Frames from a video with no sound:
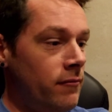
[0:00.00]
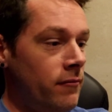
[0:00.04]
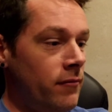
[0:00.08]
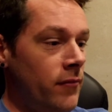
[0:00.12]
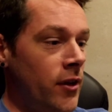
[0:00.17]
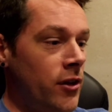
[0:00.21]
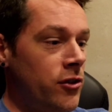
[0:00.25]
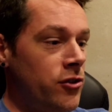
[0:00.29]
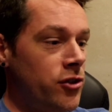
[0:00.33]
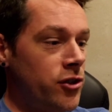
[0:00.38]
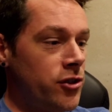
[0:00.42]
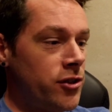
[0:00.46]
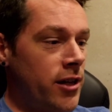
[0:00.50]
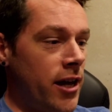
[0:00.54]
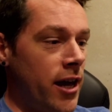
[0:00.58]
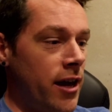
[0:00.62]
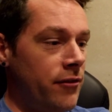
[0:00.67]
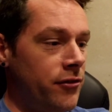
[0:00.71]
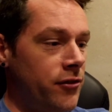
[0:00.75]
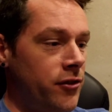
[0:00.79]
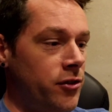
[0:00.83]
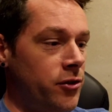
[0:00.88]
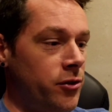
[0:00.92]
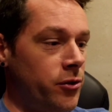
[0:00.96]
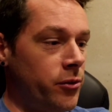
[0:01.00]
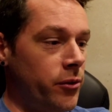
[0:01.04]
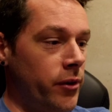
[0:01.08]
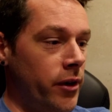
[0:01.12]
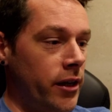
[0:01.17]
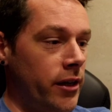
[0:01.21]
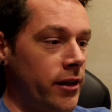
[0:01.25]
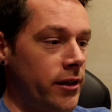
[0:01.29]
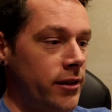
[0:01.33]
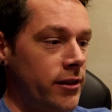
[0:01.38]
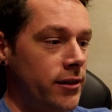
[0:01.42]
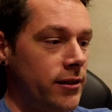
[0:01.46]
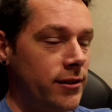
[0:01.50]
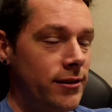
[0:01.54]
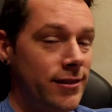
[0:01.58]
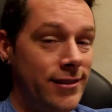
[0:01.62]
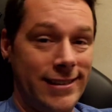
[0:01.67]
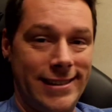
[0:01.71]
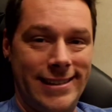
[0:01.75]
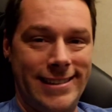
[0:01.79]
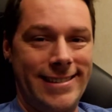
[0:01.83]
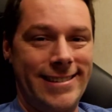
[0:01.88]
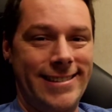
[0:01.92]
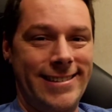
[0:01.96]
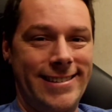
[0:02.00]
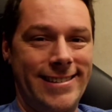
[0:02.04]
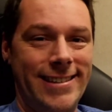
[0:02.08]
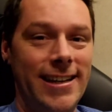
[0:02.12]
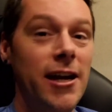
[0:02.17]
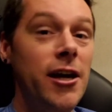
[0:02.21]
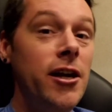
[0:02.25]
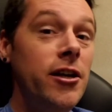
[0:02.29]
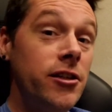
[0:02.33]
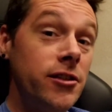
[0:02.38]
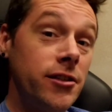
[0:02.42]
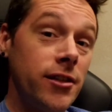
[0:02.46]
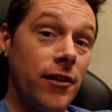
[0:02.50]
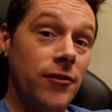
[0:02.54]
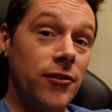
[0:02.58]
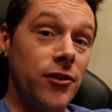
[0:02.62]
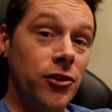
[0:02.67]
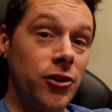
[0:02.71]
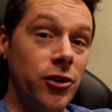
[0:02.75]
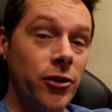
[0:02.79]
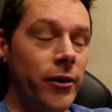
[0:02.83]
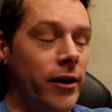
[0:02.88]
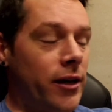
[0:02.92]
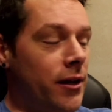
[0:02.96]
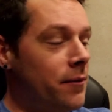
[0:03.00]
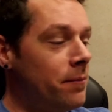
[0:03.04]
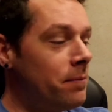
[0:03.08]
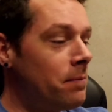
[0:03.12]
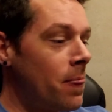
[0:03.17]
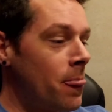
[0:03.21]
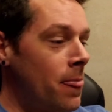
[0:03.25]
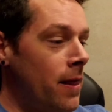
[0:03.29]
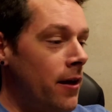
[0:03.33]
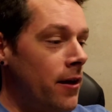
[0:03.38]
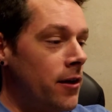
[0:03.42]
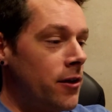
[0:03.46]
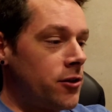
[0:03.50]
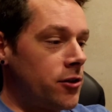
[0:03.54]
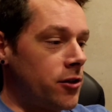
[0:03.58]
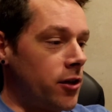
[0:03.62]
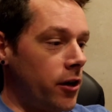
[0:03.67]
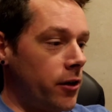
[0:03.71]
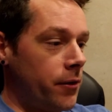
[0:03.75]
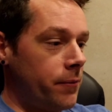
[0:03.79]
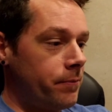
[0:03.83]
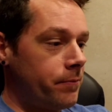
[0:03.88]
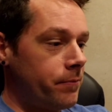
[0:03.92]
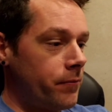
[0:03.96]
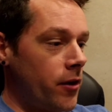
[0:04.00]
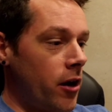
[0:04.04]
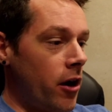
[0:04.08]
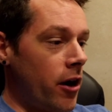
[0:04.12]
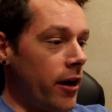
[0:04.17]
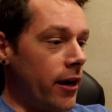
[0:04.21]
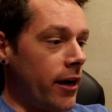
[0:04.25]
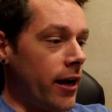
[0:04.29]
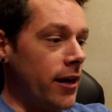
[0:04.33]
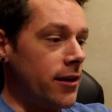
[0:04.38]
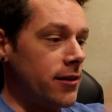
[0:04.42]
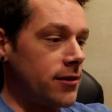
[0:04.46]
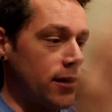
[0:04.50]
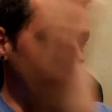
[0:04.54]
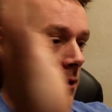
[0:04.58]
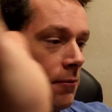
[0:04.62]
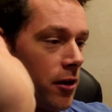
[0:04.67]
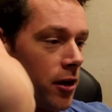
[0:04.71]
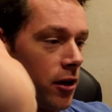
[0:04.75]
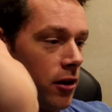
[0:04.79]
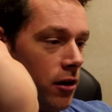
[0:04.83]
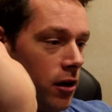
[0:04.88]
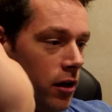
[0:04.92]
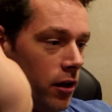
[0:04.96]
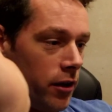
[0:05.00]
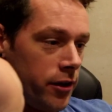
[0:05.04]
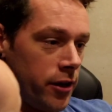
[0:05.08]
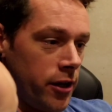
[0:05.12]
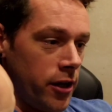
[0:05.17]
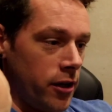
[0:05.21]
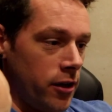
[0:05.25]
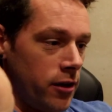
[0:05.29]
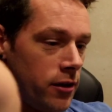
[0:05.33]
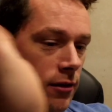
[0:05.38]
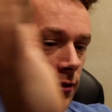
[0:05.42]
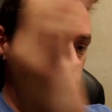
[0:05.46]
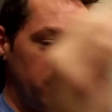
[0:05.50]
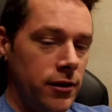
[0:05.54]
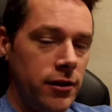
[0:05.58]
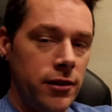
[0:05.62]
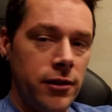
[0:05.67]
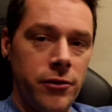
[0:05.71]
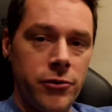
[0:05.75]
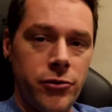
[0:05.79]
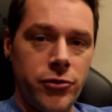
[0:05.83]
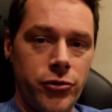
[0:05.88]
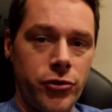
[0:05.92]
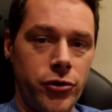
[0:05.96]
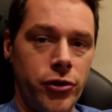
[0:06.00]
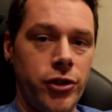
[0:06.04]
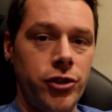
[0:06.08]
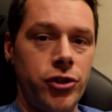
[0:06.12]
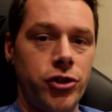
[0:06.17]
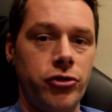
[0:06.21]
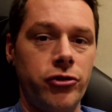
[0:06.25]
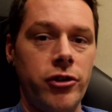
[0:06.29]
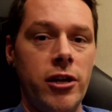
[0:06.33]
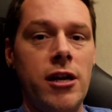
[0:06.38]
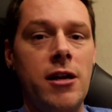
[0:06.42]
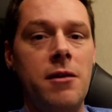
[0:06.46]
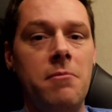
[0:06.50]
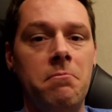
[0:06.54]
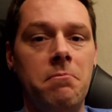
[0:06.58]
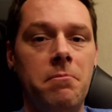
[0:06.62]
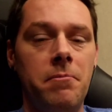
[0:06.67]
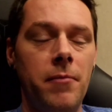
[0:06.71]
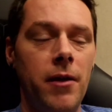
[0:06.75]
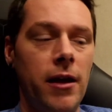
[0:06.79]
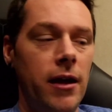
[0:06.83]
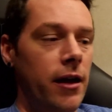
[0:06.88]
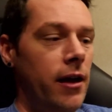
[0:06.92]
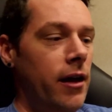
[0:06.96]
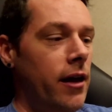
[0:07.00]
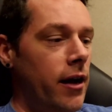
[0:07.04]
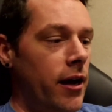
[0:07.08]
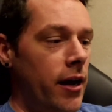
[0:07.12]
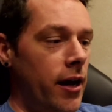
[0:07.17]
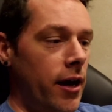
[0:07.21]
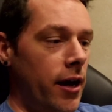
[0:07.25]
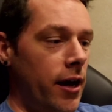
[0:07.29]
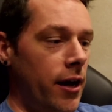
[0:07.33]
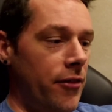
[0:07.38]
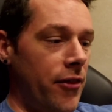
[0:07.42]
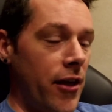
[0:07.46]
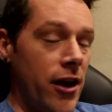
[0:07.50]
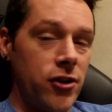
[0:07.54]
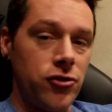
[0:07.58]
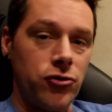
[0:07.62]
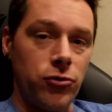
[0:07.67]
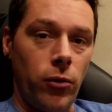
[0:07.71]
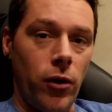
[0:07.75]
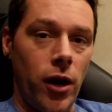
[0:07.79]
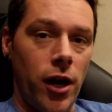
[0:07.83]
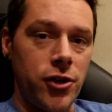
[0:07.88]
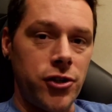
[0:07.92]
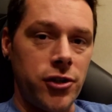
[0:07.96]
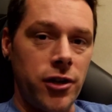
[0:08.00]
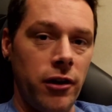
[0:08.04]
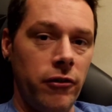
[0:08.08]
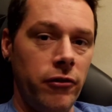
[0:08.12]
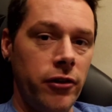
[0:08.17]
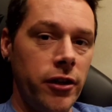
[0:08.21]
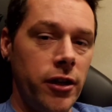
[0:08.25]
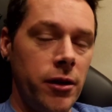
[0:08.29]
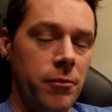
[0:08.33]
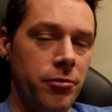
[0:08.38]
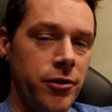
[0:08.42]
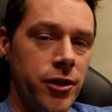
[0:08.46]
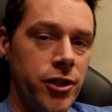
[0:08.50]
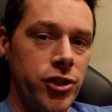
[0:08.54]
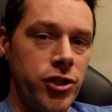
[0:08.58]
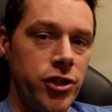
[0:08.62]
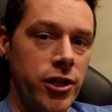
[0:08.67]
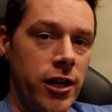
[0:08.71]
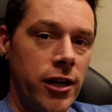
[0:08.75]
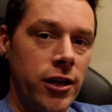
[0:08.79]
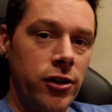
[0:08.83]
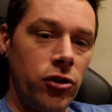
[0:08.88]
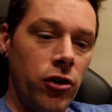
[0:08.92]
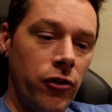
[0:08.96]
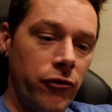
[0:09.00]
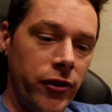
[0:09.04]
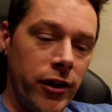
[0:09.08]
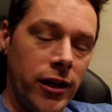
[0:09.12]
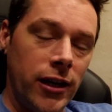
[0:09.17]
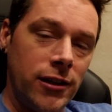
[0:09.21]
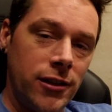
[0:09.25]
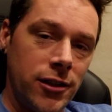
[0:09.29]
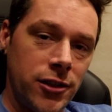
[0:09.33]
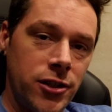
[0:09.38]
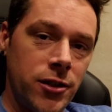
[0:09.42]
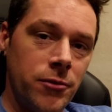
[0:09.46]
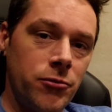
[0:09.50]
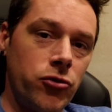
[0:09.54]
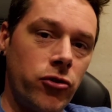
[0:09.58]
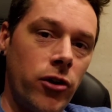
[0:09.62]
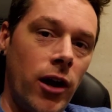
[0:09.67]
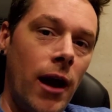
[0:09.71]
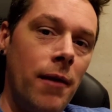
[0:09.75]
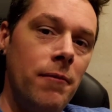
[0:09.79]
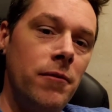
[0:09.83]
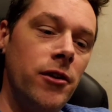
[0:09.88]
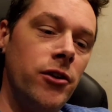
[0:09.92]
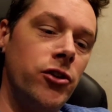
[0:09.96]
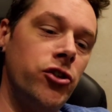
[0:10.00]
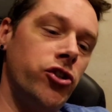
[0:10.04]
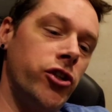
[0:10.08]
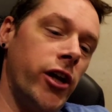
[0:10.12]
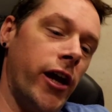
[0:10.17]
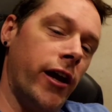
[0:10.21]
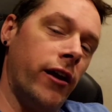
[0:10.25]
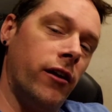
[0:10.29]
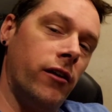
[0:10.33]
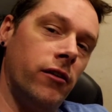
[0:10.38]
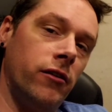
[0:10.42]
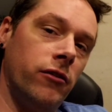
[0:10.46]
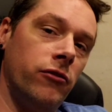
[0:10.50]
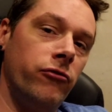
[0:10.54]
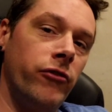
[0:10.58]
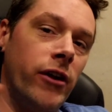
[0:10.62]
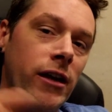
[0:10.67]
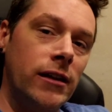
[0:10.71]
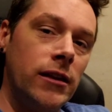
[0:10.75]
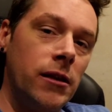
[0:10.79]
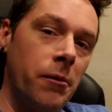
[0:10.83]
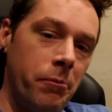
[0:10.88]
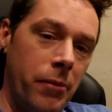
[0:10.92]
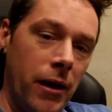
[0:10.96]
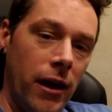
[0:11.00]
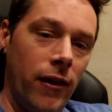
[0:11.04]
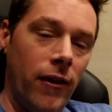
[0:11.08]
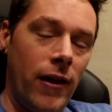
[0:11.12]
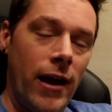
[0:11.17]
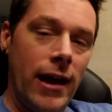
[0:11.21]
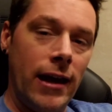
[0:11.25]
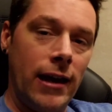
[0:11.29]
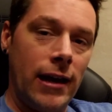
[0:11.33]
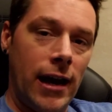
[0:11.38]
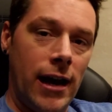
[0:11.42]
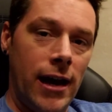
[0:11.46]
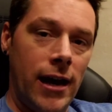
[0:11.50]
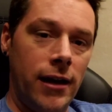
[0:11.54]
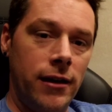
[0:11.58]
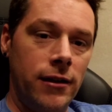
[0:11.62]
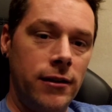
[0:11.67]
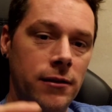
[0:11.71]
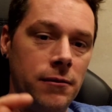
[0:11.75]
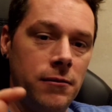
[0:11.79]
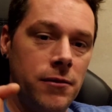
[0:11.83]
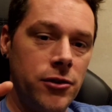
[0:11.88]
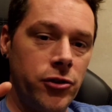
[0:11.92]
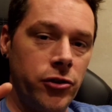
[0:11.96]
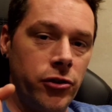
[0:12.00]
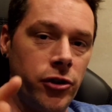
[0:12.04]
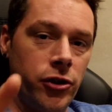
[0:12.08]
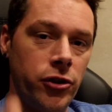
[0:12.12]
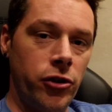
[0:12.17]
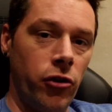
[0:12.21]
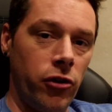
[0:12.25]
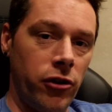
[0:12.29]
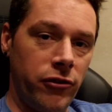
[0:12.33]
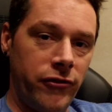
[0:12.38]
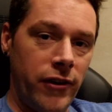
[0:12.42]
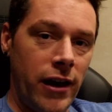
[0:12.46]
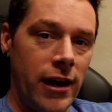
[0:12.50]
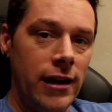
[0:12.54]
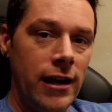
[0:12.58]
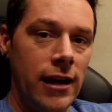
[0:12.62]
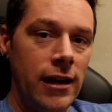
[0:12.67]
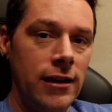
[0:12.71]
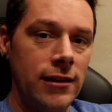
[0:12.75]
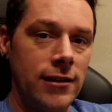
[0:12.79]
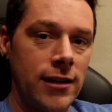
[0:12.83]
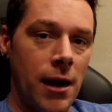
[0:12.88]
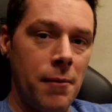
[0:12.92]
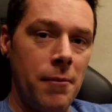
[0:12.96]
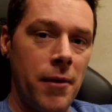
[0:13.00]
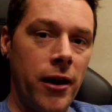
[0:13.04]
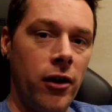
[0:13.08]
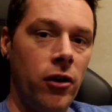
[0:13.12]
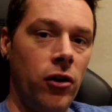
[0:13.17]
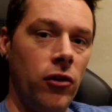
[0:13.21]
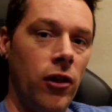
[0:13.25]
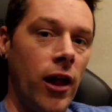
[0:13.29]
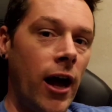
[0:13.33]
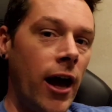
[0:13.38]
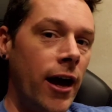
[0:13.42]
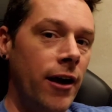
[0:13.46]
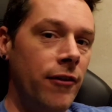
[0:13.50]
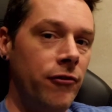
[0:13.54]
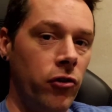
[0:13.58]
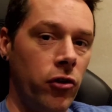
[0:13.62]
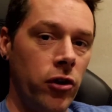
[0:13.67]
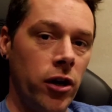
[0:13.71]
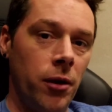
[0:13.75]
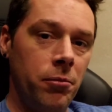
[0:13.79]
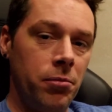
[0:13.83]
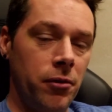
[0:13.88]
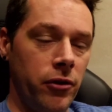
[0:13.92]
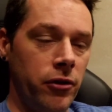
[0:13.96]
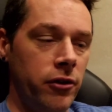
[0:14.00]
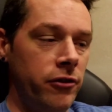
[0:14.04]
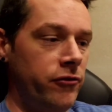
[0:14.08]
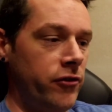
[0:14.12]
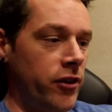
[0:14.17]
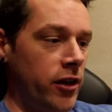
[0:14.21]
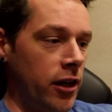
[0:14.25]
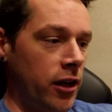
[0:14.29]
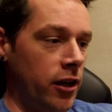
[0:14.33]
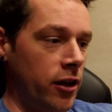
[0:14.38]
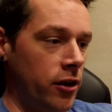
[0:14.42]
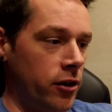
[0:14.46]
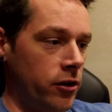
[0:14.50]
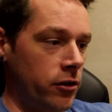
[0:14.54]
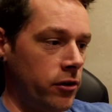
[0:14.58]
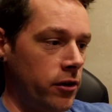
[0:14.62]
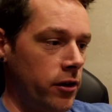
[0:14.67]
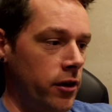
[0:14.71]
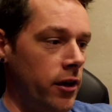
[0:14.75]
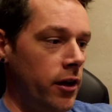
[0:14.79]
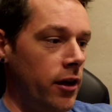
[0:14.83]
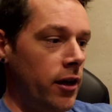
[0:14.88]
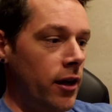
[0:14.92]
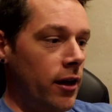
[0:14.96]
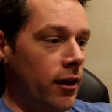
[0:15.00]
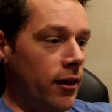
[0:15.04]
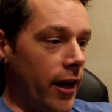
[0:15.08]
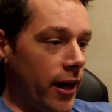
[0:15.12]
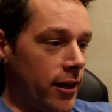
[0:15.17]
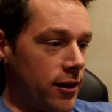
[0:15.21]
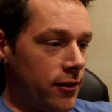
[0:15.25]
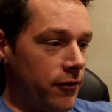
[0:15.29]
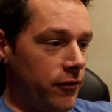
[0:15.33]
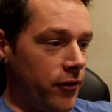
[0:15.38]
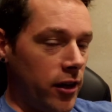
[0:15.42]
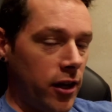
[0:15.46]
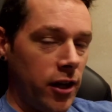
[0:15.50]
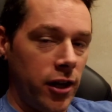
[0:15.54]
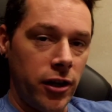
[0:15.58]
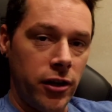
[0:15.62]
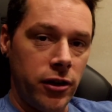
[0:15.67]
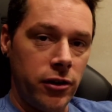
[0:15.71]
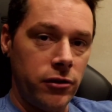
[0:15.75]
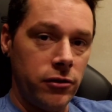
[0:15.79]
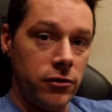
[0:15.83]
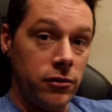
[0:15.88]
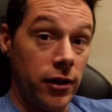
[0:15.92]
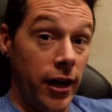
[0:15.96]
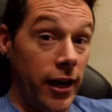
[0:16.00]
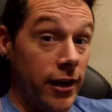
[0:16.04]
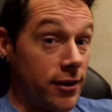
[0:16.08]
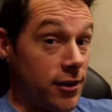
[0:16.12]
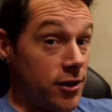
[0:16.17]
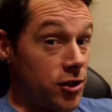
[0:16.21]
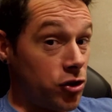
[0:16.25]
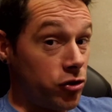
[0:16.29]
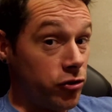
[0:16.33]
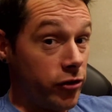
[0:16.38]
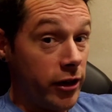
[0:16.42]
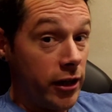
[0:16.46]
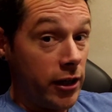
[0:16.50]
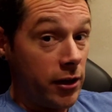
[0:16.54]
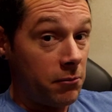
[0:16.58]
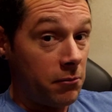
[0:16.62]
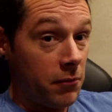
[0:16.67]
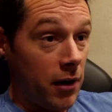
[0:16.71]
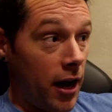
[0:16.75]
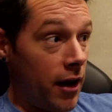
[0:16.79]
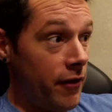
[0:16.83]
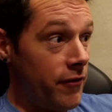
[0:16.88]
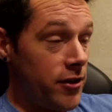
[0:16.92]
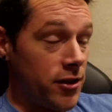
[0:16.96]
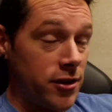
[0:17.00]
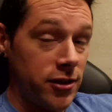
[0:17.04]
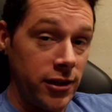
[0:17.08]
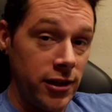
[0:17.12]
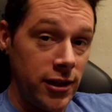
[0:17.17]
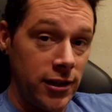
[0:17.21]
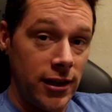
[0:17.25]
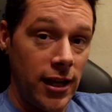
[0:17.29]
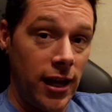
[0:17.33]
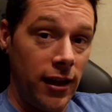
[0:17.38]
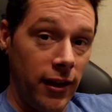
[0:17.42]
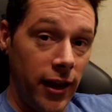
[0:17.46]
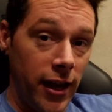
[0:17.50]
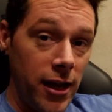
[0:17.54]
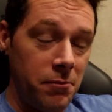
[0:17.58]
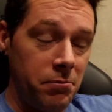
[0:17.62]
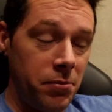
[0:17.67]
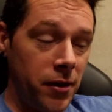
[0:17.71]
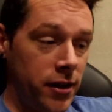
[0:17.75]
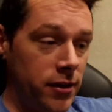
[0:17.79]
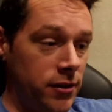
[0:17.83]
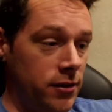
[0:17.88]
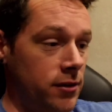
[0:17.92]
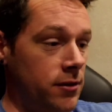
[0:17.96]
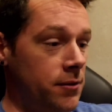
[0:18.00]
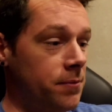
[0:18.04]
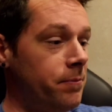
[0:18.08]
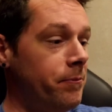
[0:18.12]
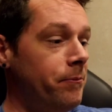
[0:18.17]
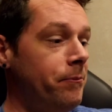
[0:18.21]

Just have to do it. So, all right, guys, I'm going to call it here. This was a good stream. Thanks for watching. I really appreciate it. Don't forget to subscribe to the channel. Ring the bell icon so you're notified anytime I go live or upload a video. Like the video, like the stream. Obviously, hit that like button.